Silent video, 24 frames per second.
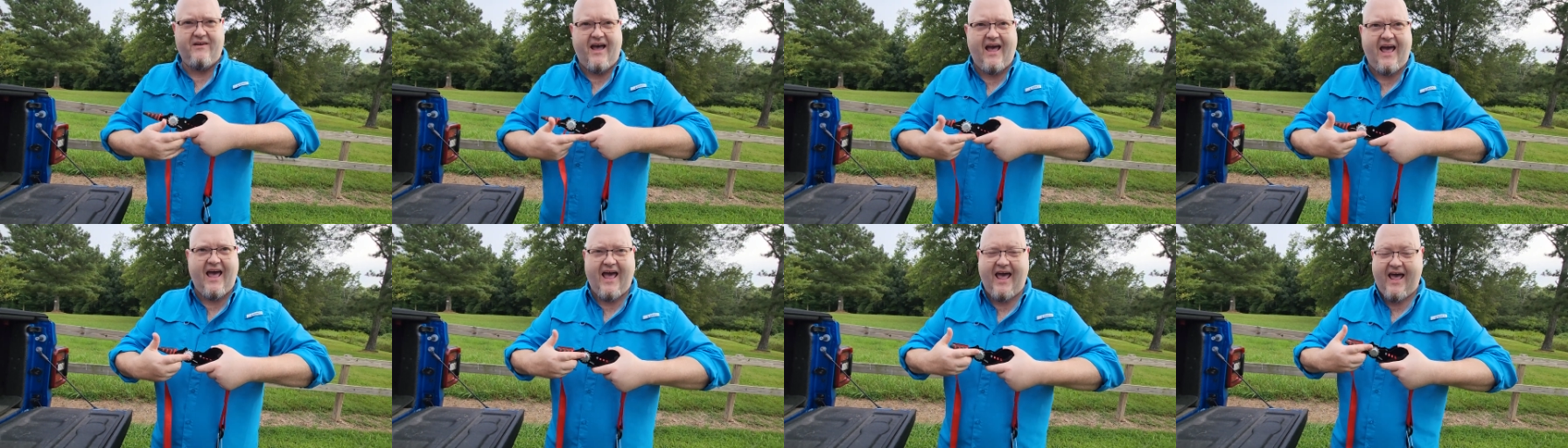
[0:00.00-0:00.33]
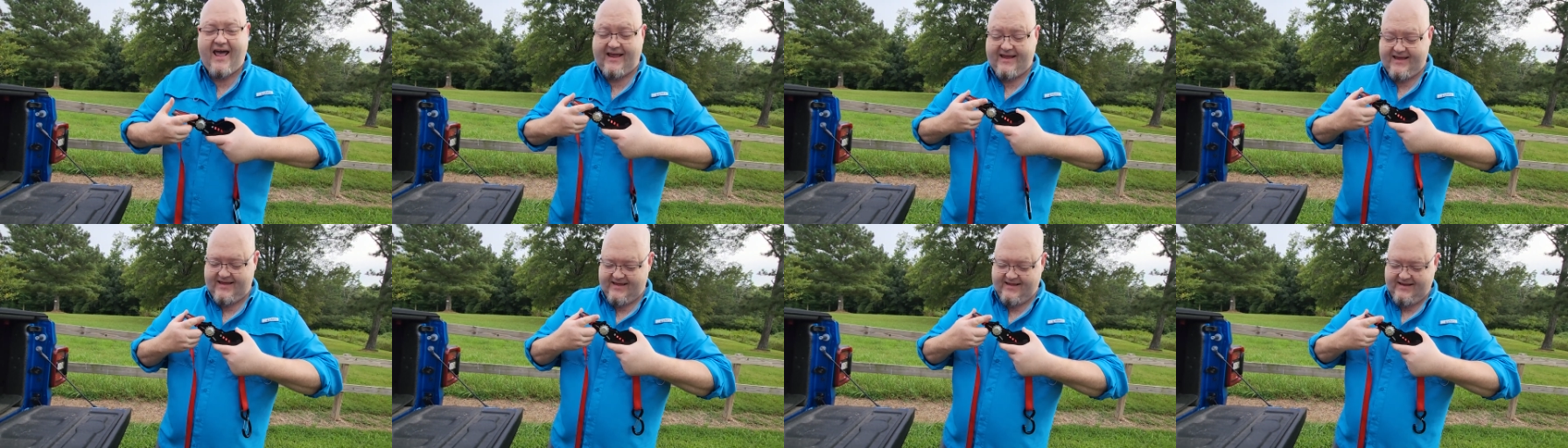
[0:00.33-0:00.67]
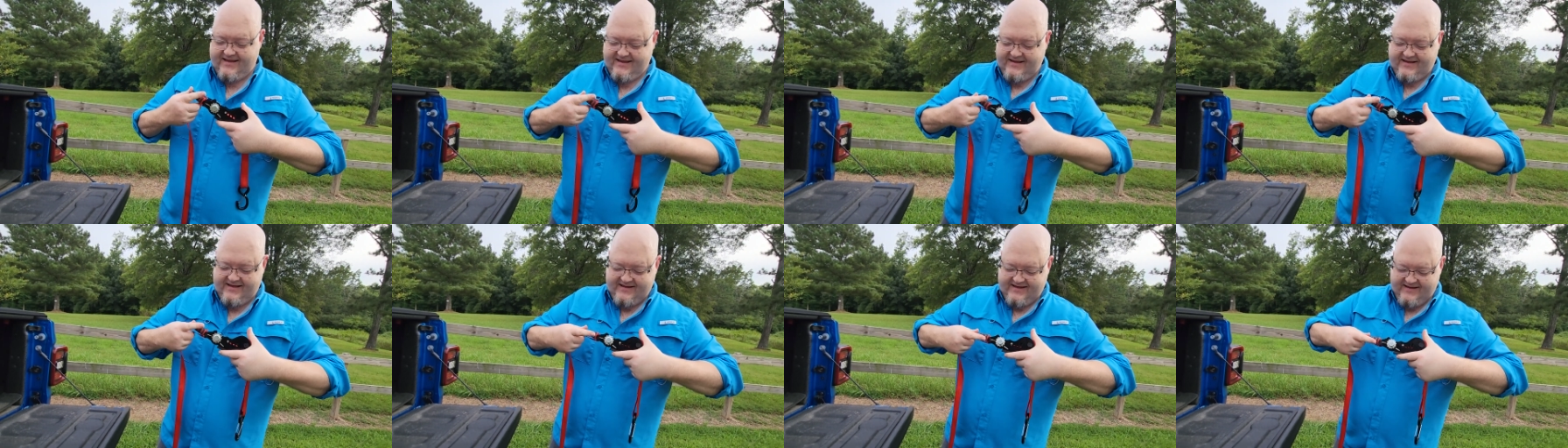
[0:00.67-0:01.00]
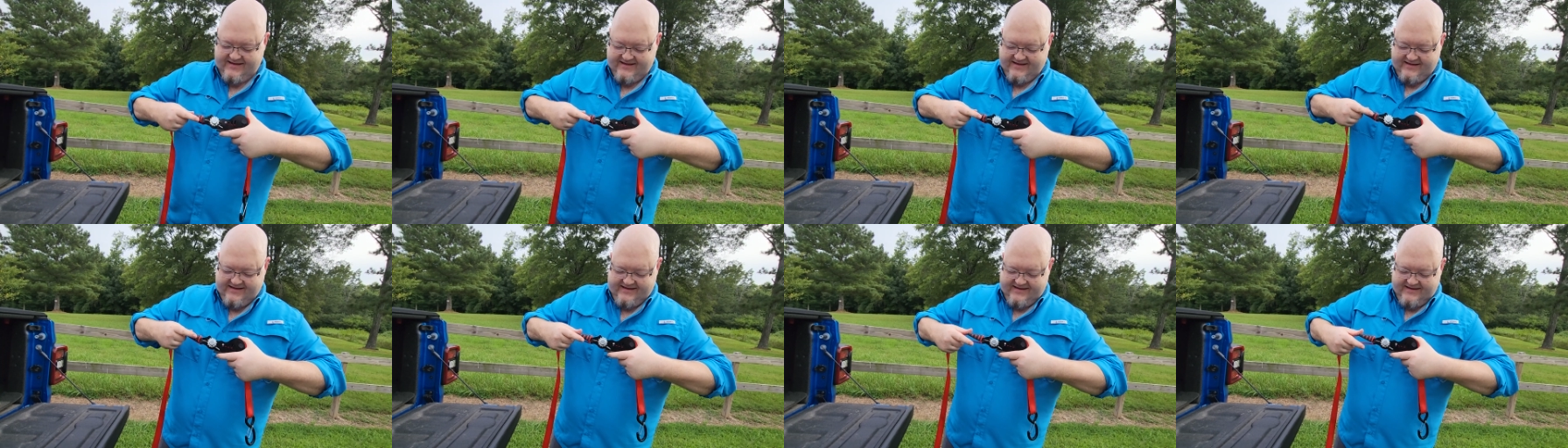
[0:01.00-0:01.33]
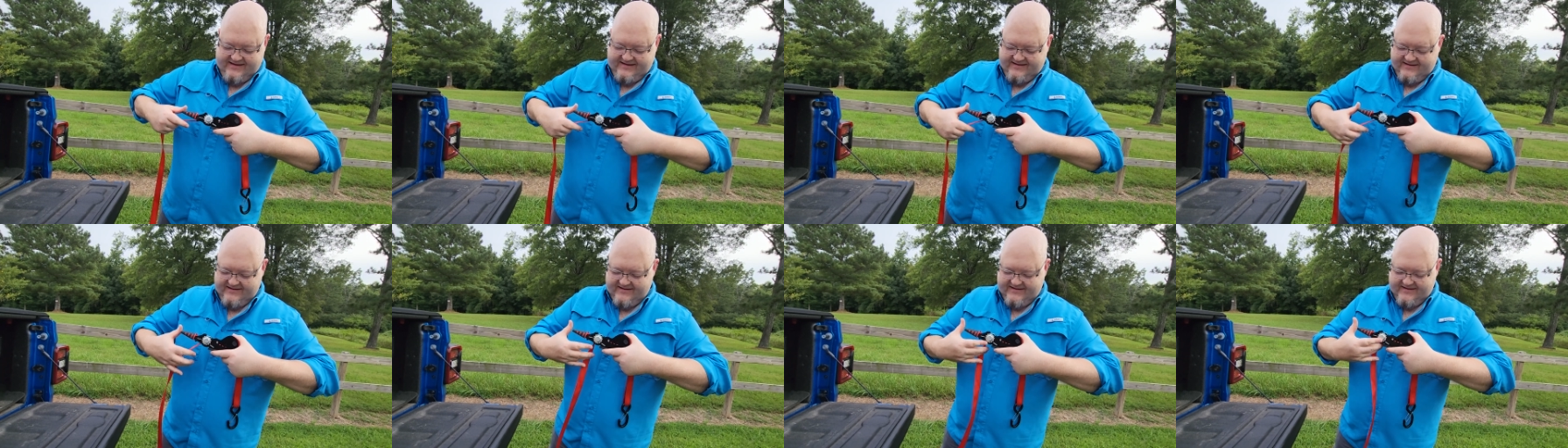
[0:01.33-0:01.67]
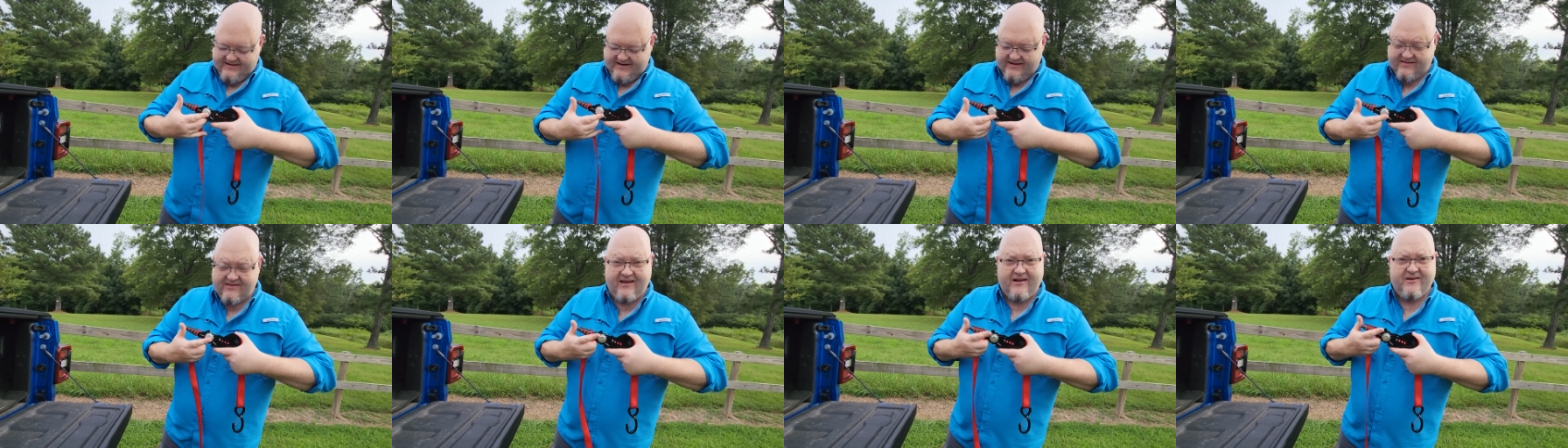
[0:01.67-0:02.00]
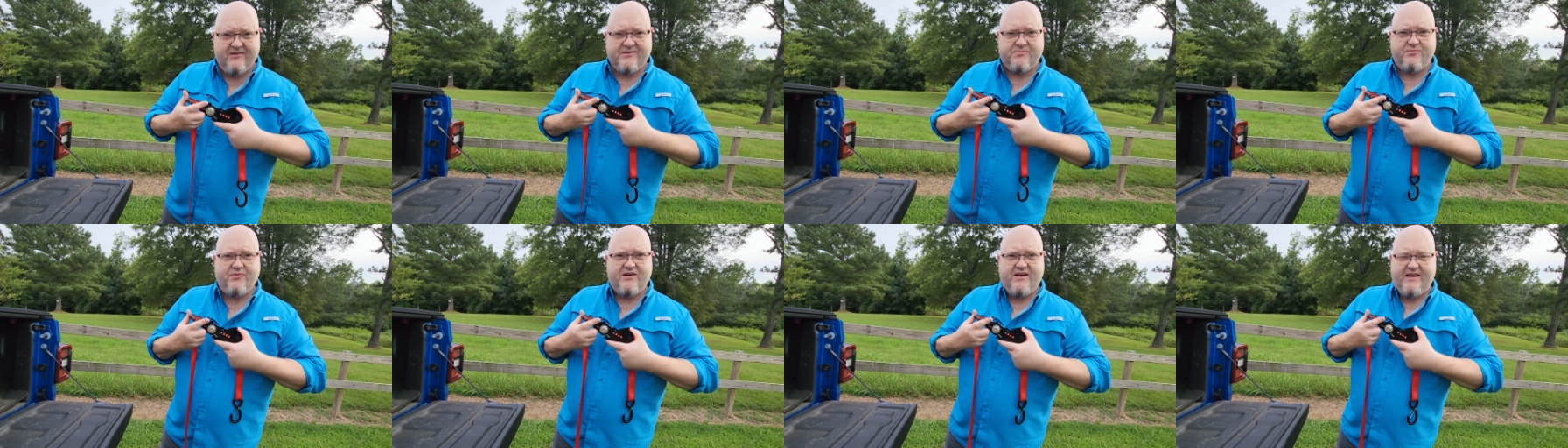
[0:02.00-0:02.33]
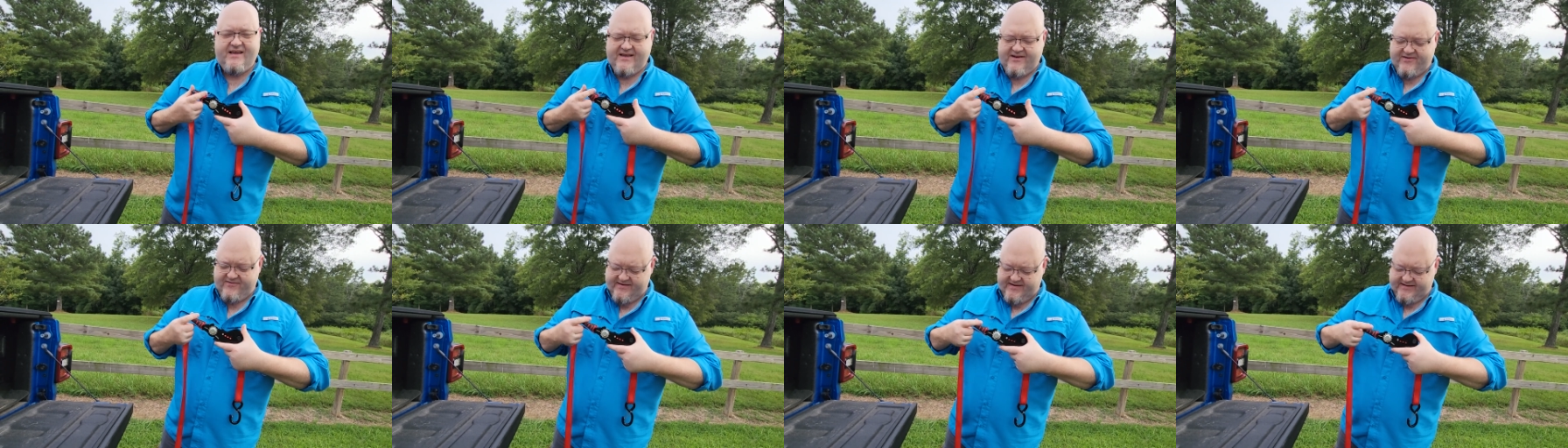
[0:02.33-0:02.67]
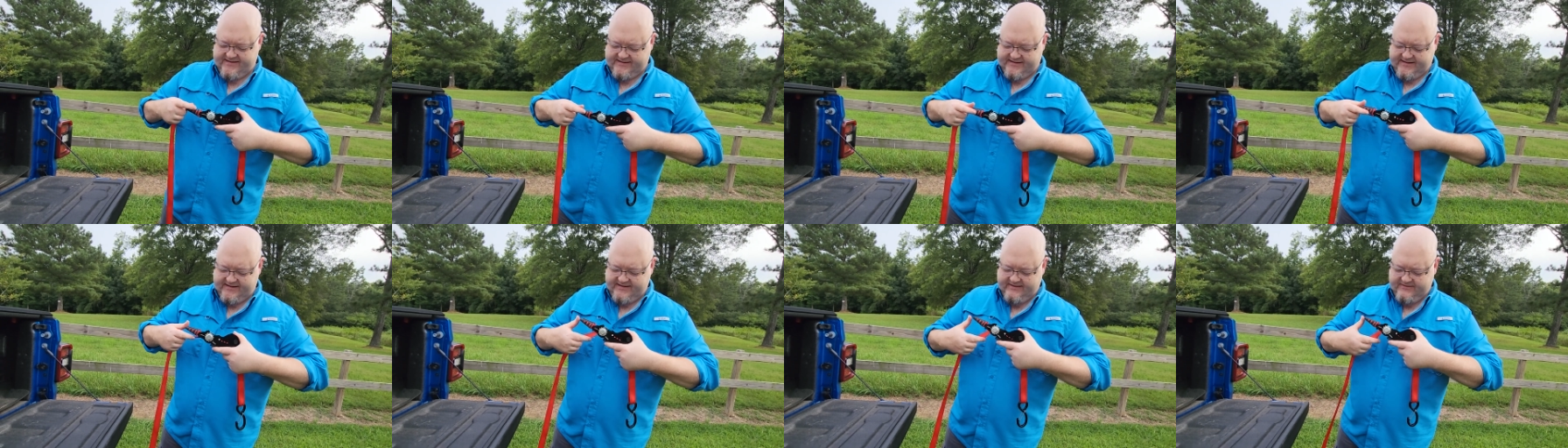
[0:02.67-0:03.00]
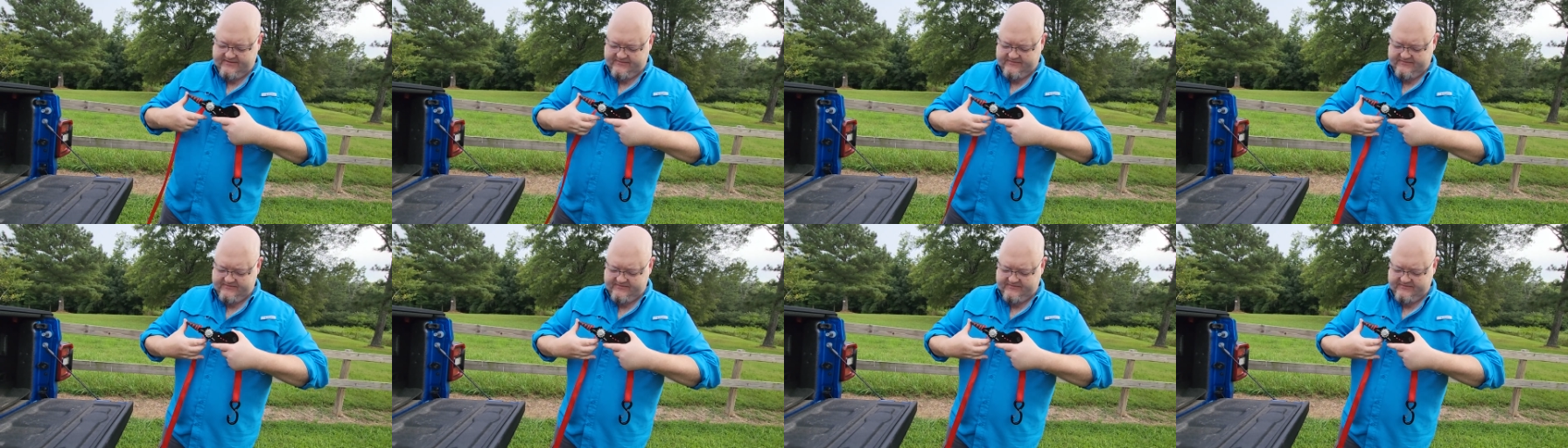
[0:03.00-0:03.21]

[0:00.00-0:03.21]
of a hack. And I thought it was pretty interesting.